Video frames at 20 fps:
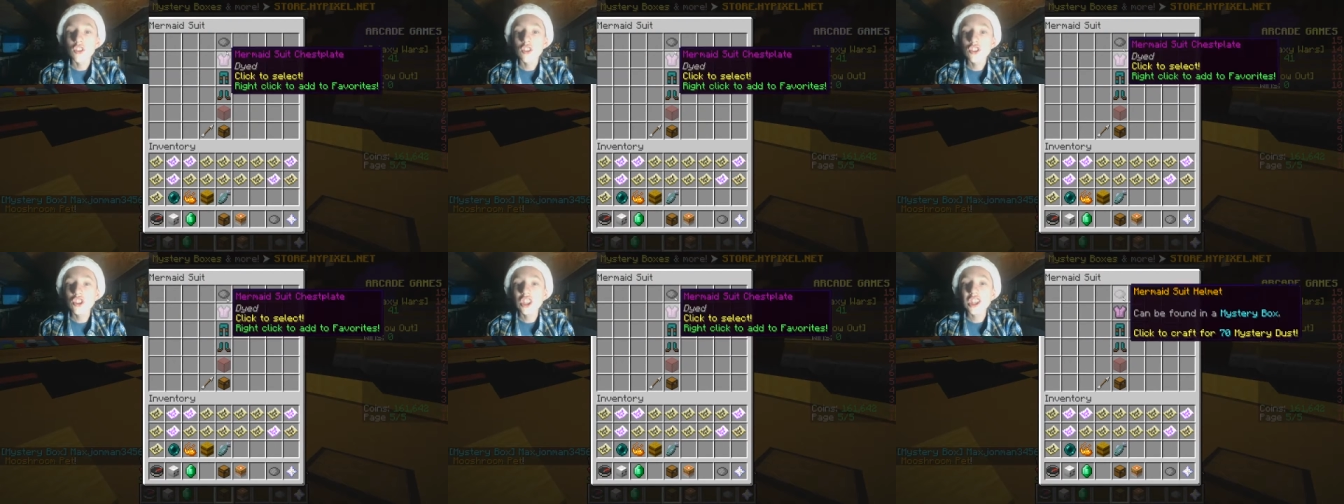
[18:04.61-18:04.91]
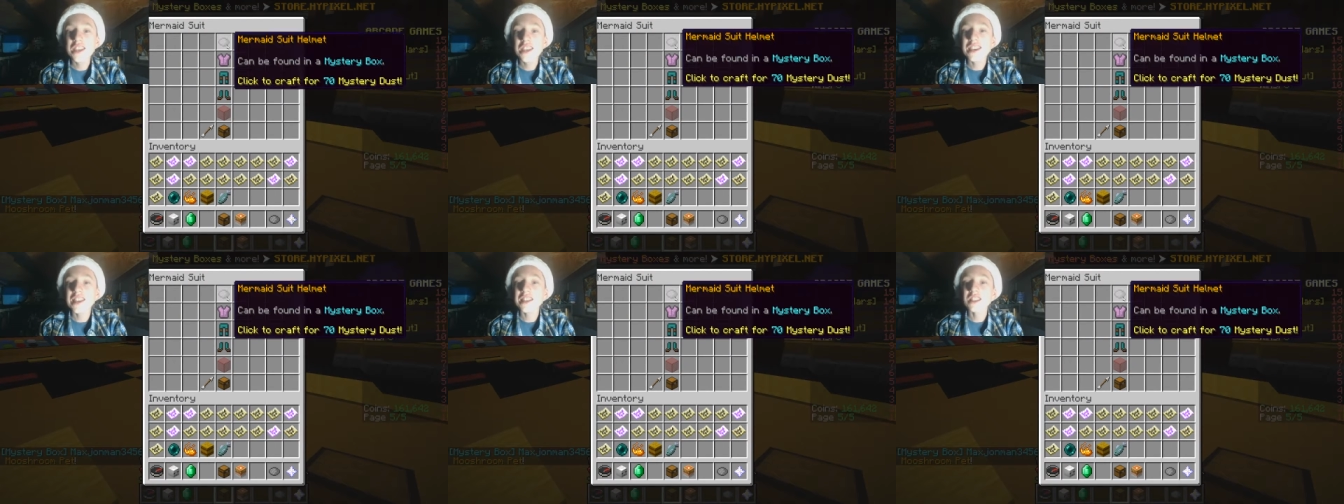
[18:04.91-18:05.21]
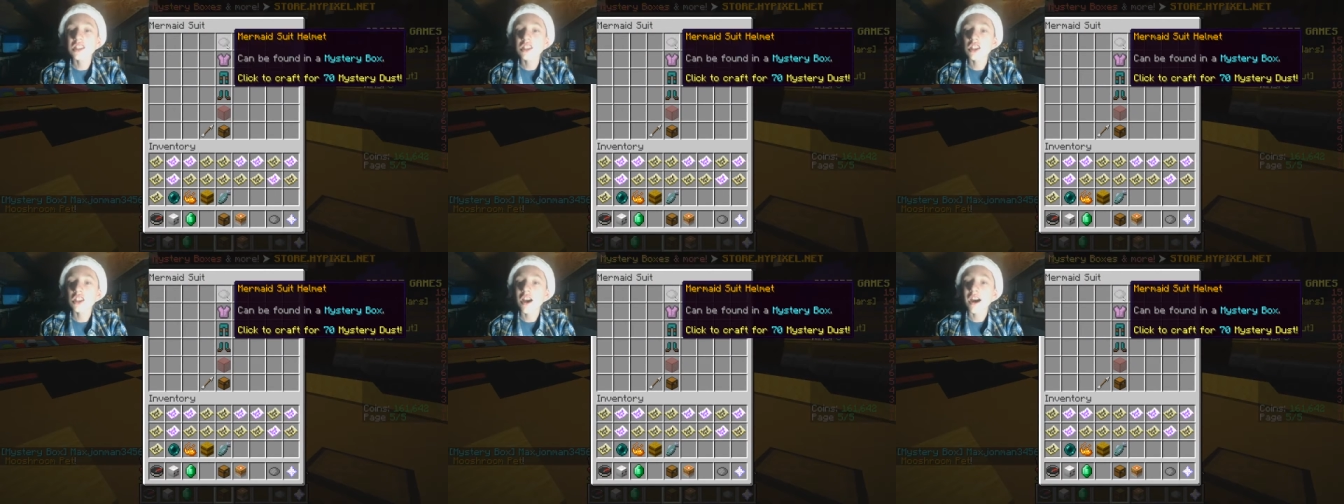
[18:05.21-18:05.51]

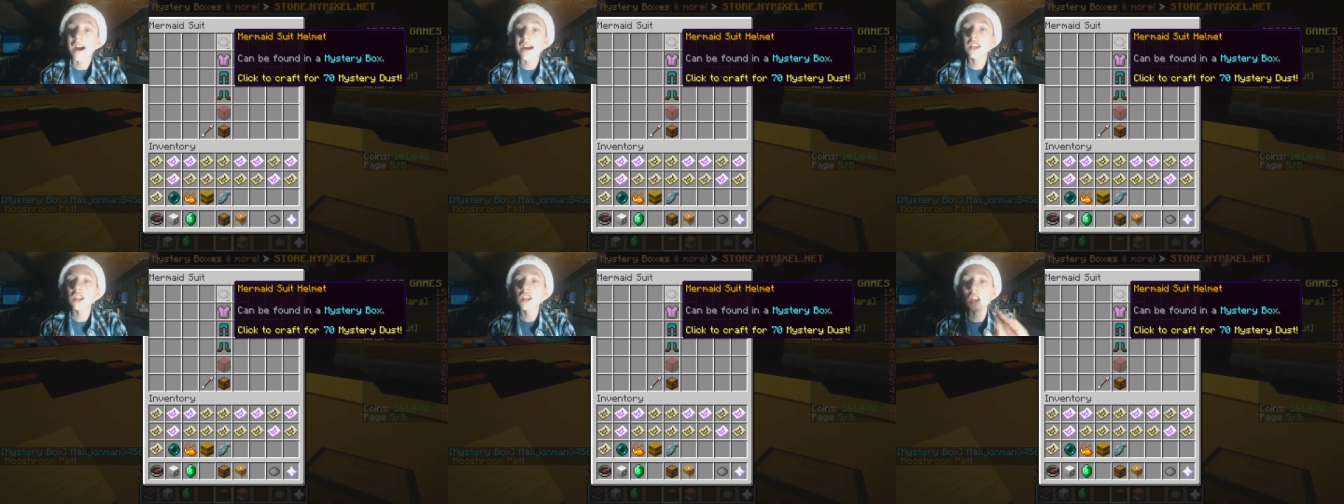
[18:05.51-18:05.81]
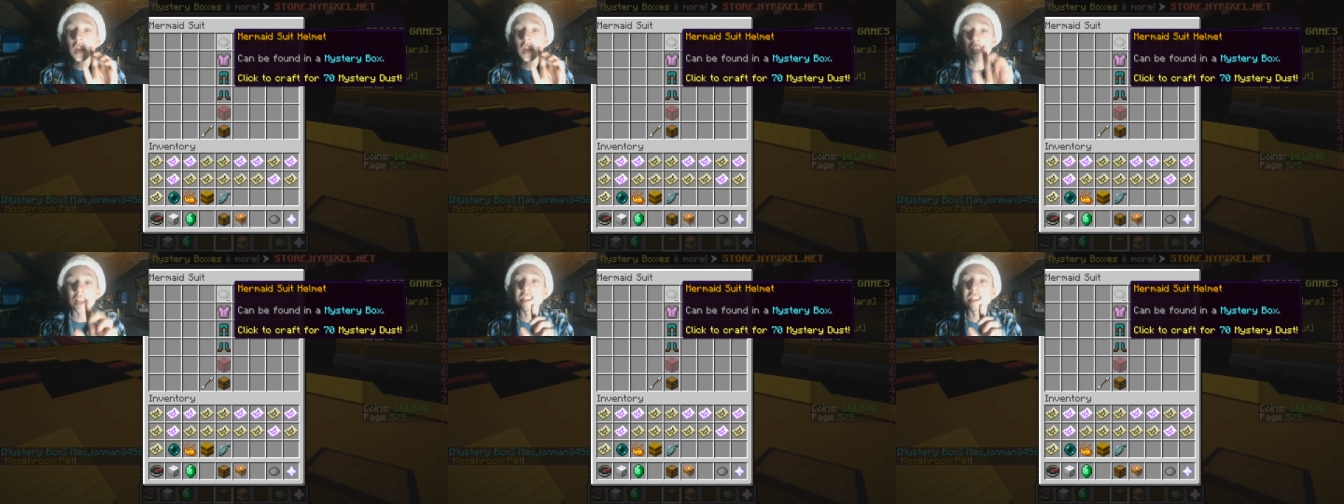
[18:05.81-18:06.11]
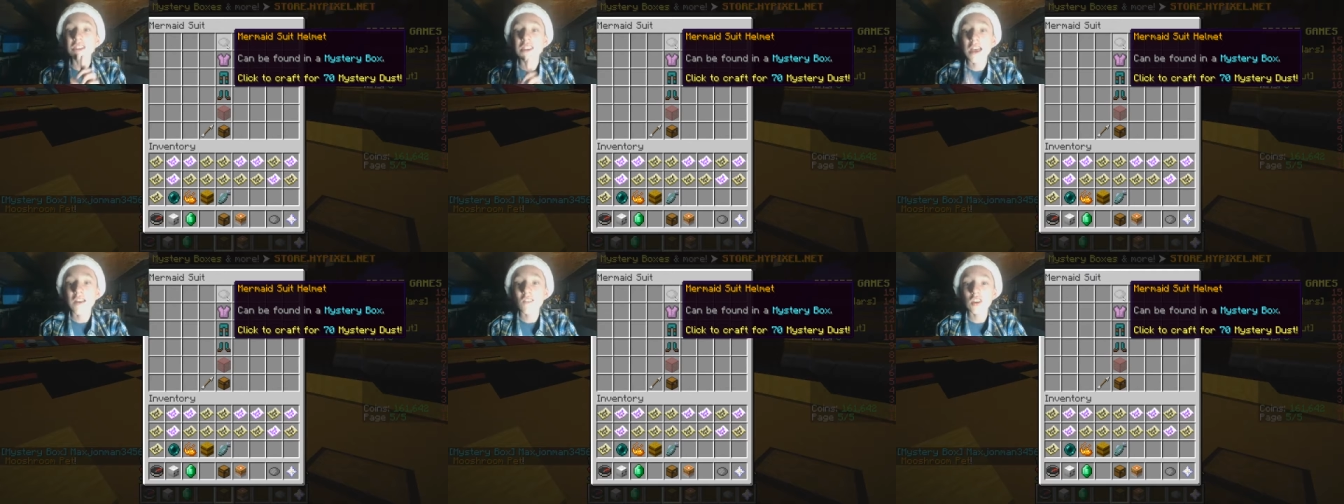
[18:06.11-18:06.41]
This I just need
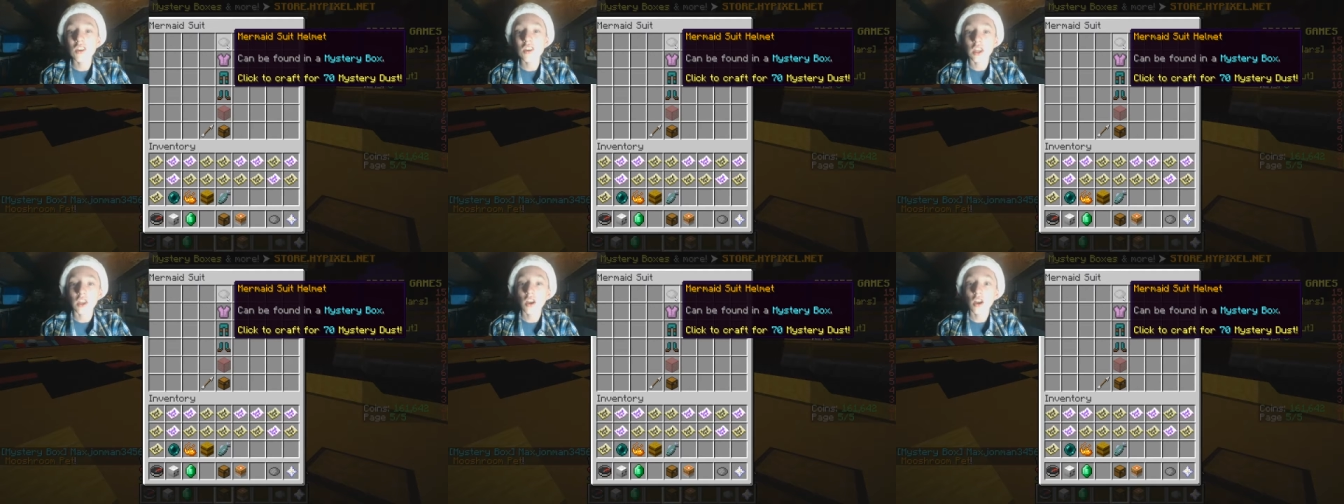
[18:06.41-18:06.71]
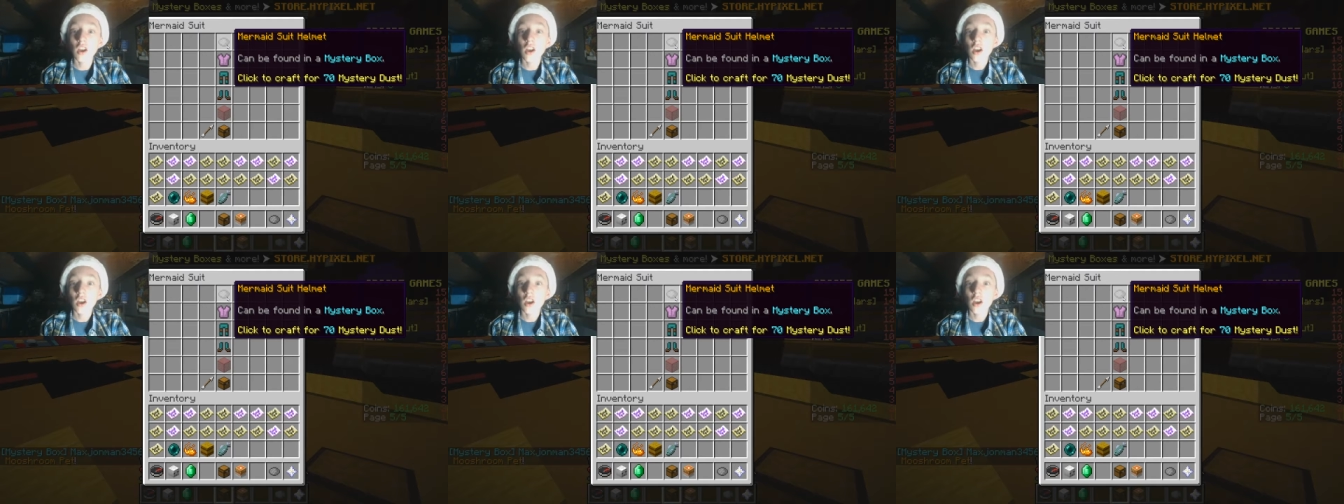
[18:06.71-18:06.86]
70.